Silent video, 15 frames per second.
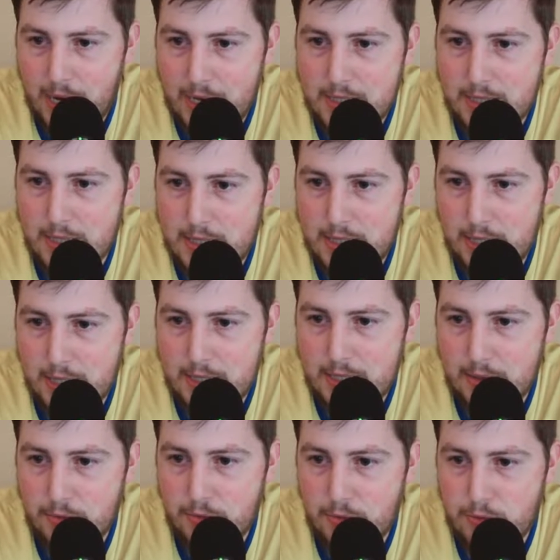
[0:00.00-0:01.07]
I said 6
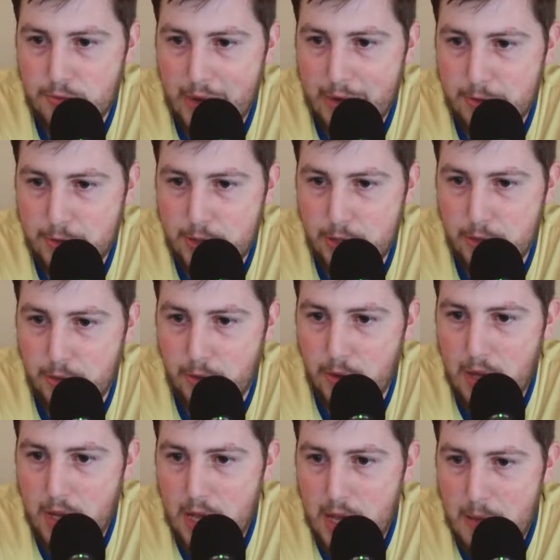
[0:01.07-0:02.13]
in round 2,
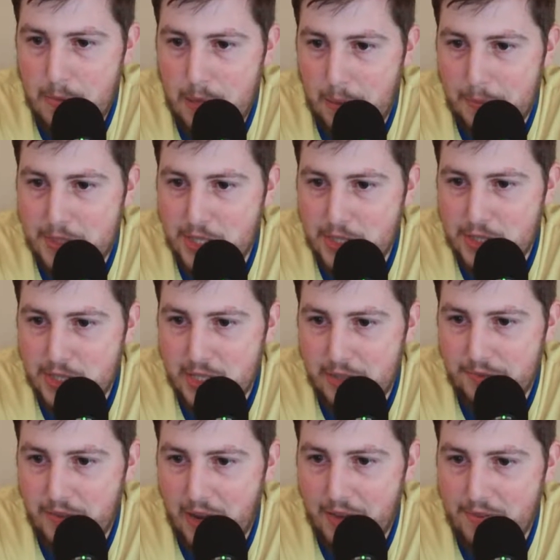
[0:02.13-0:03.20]
but I'm changing it
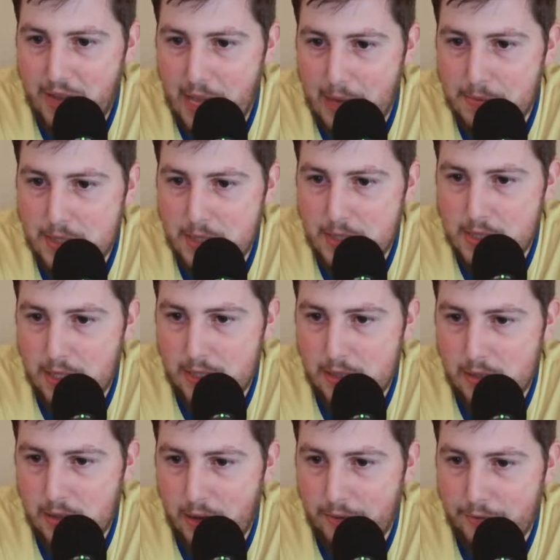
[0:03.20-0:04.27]
to 5 games and 6
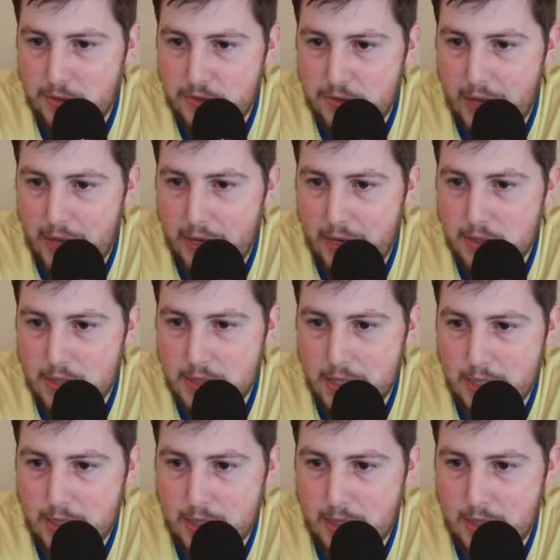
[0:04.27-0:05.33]
in conference finals and
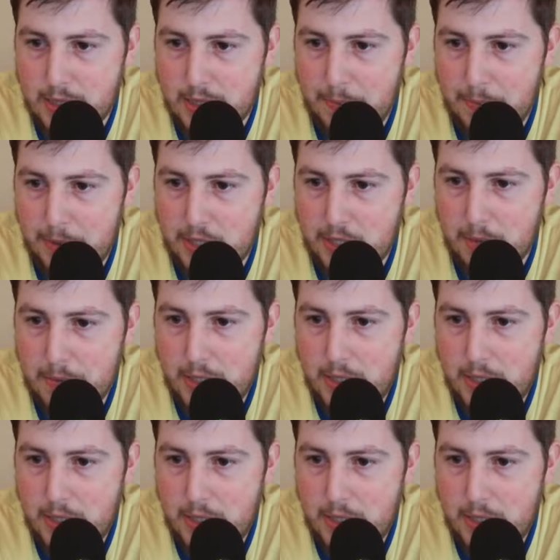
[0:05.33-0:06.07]
6 in the championship.